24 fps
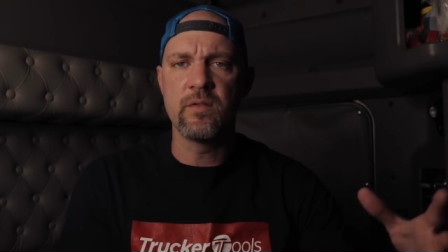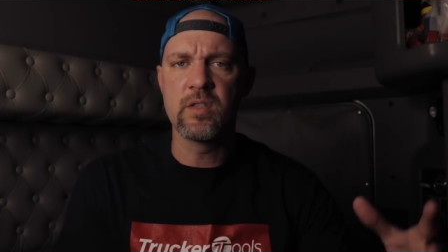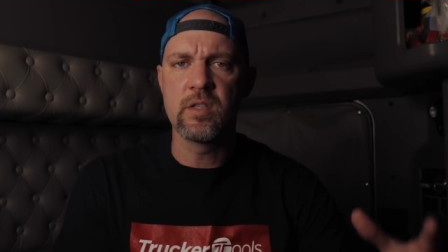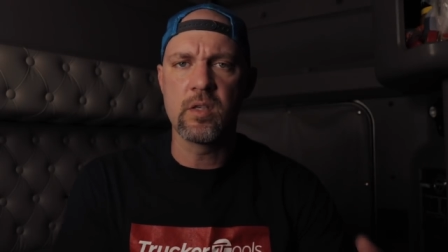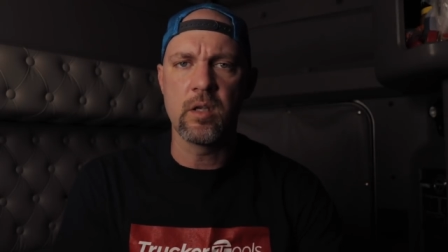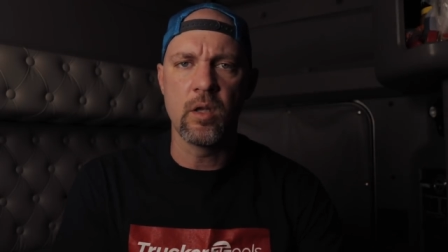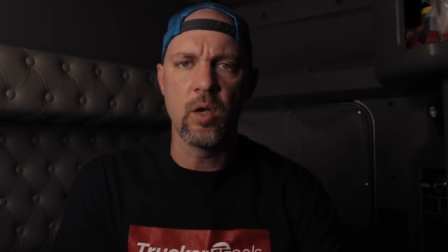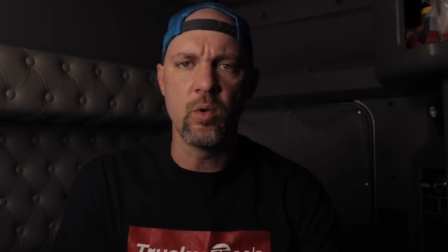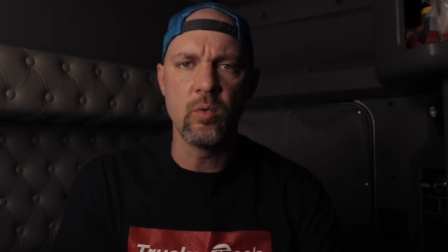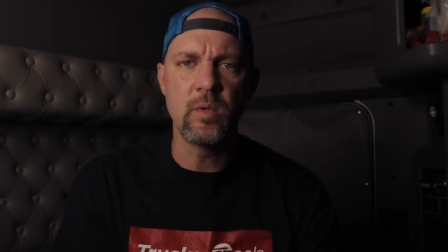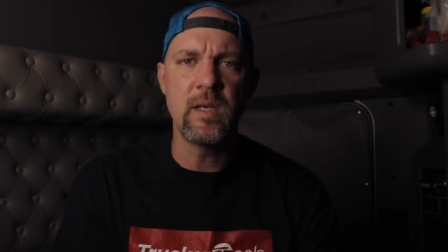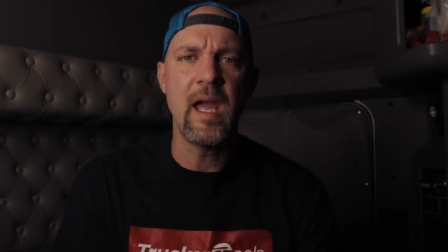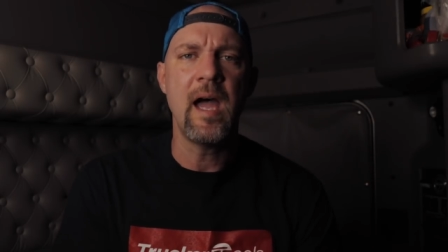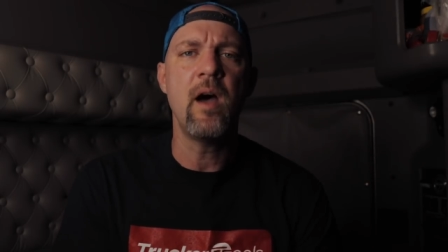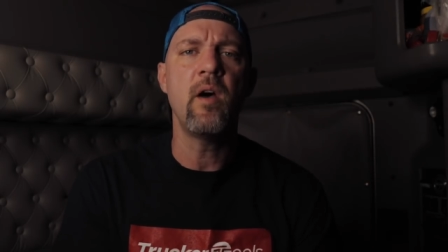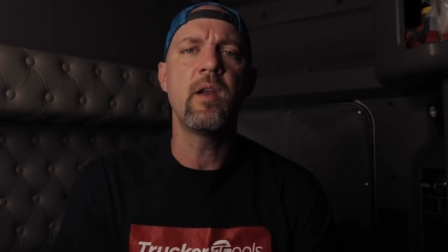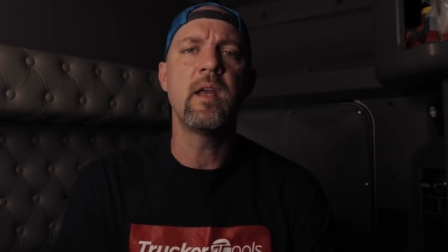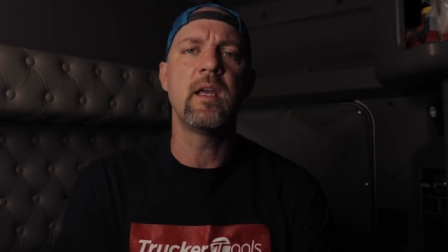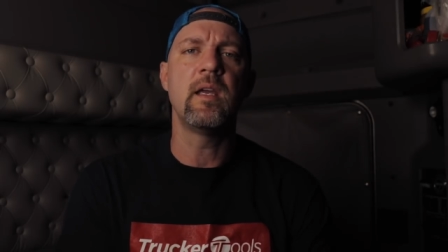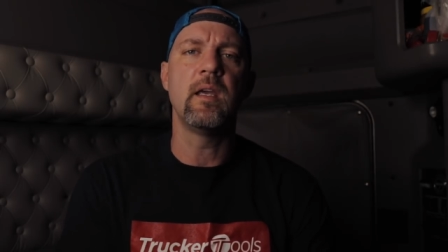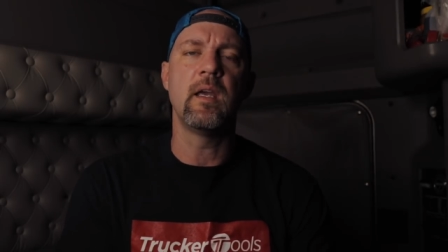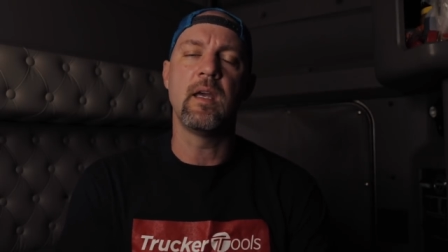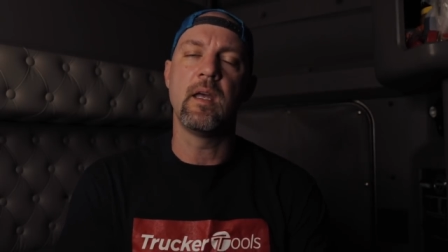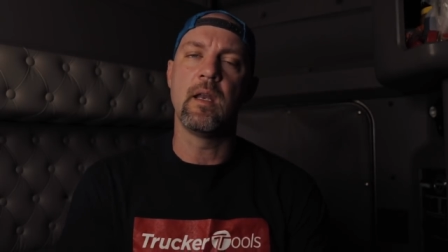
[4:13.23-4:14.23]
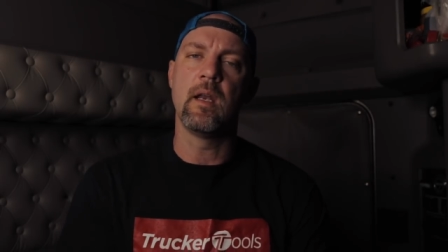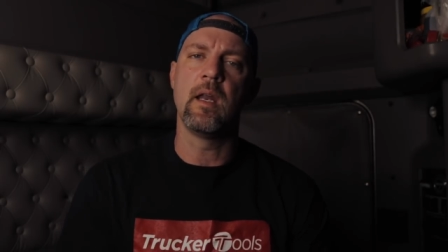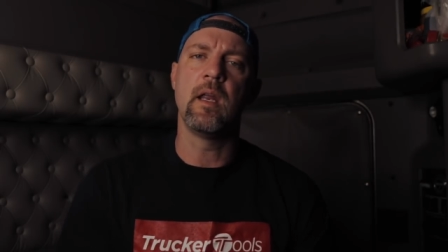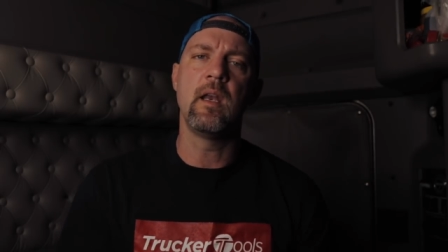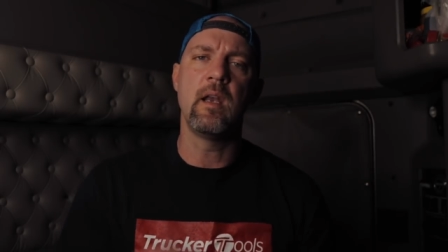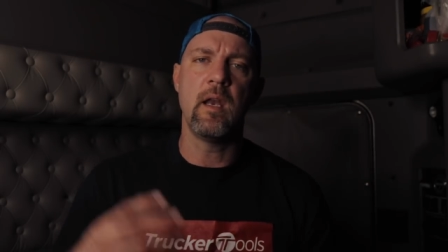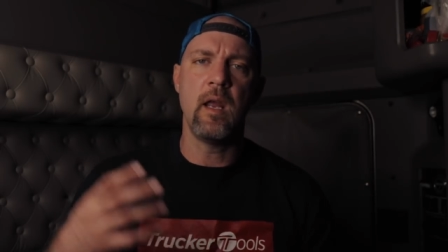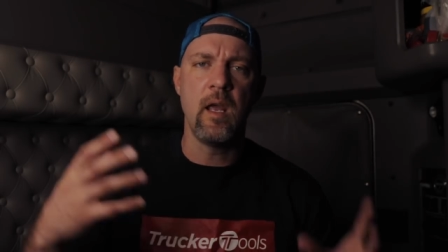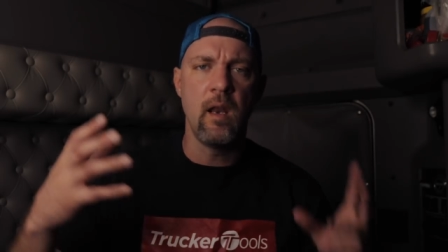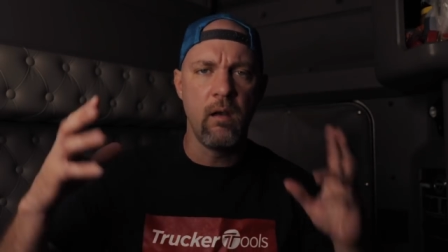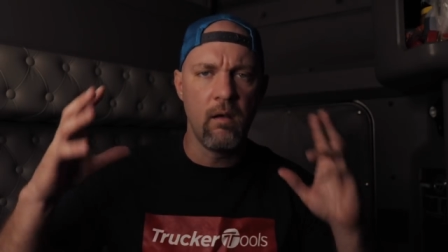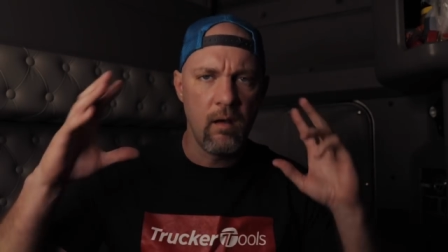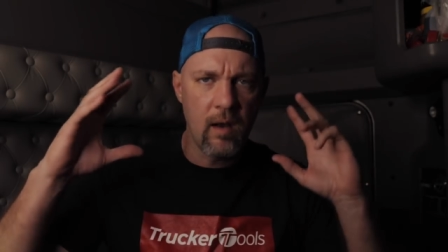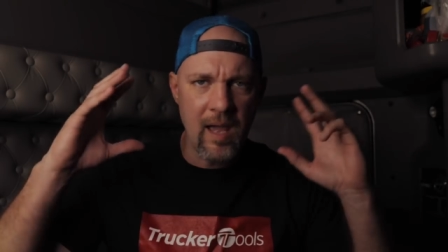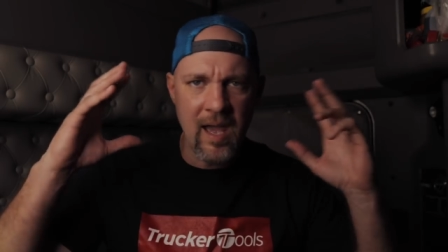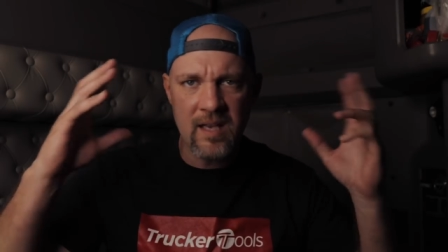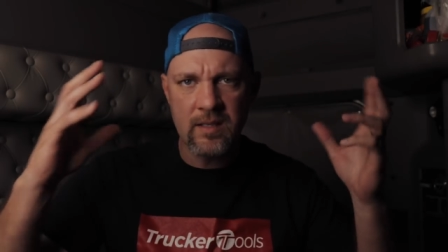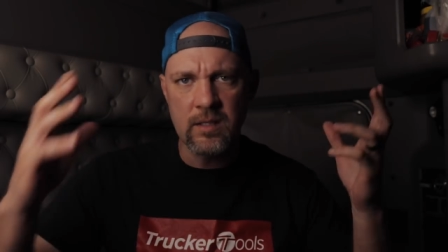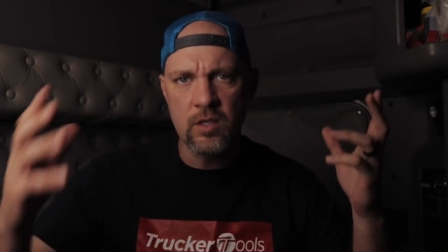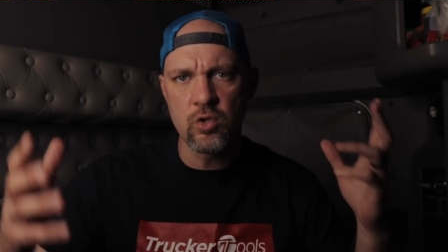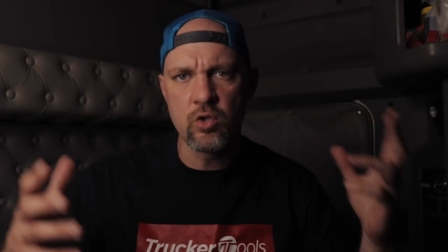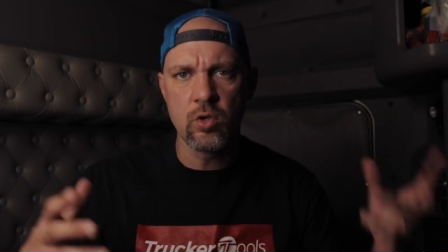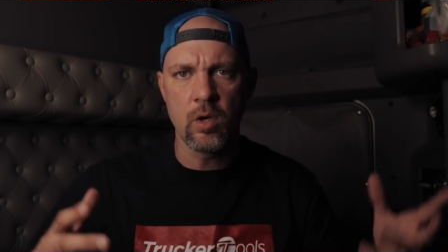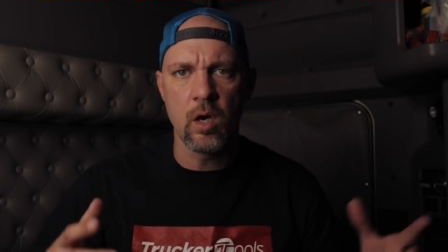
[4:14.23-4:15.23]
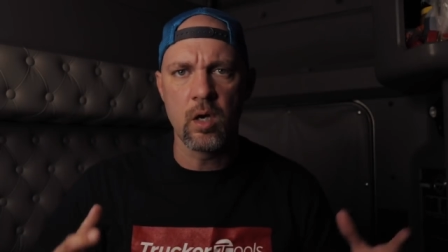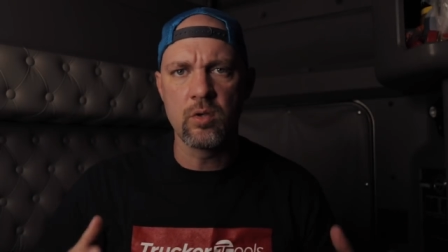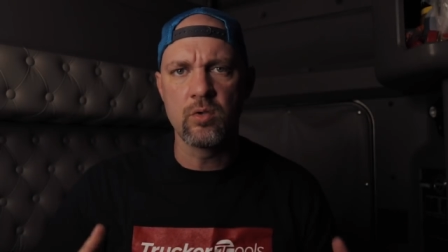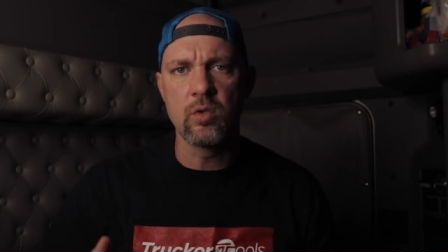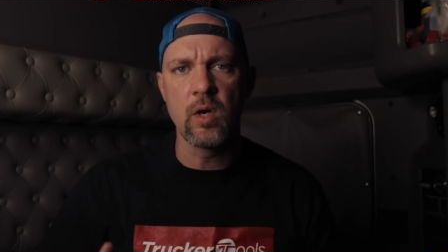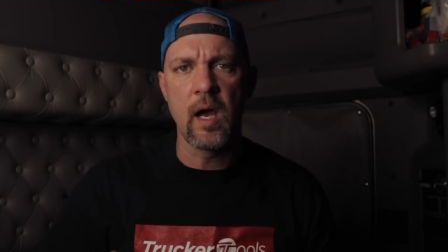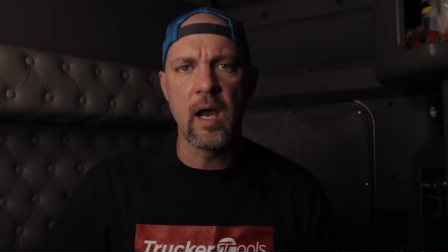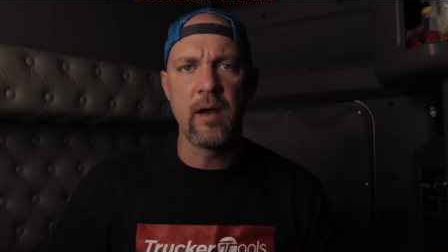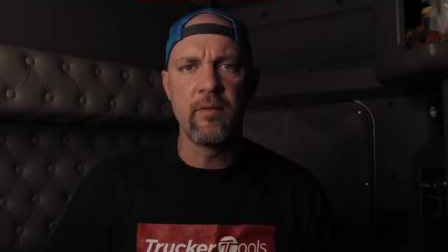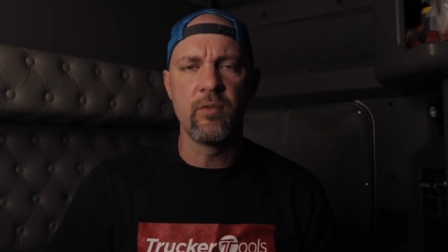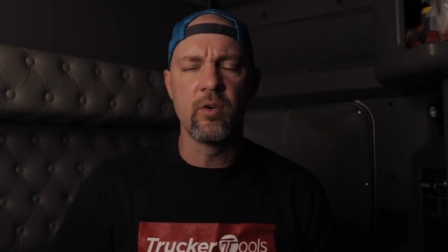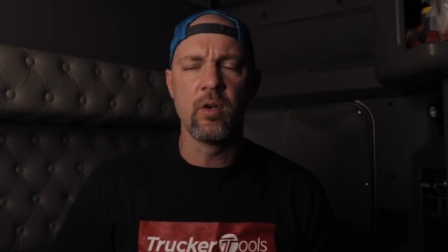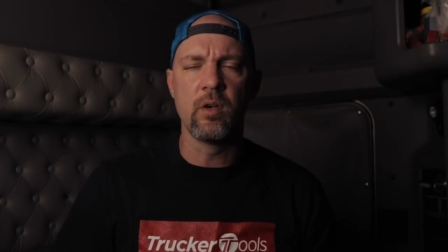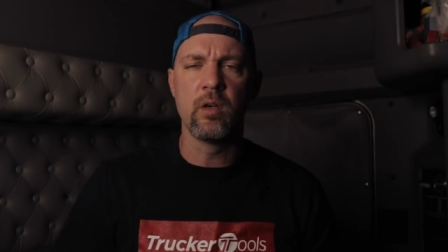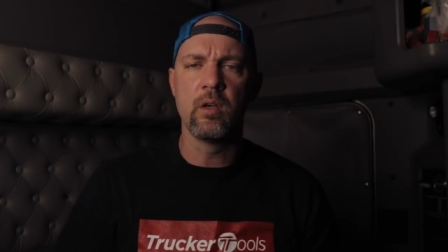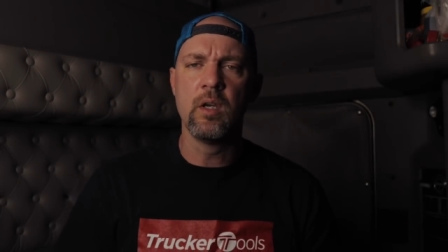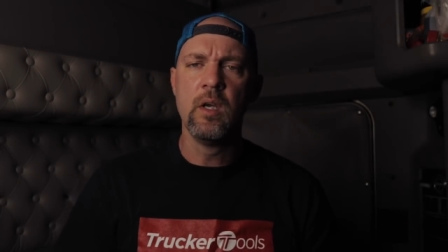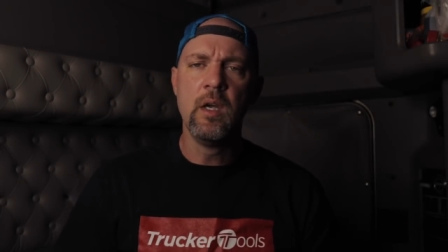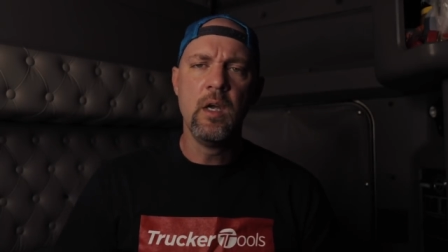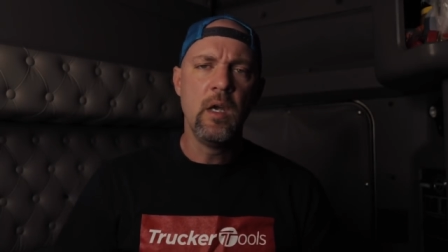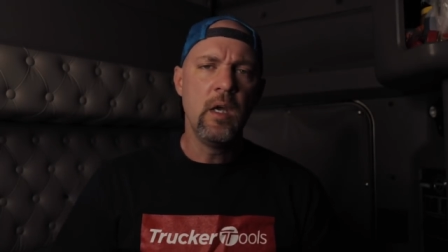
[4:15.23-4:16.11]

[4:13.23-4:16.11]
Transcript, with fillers: slowed down again and and as a truck driver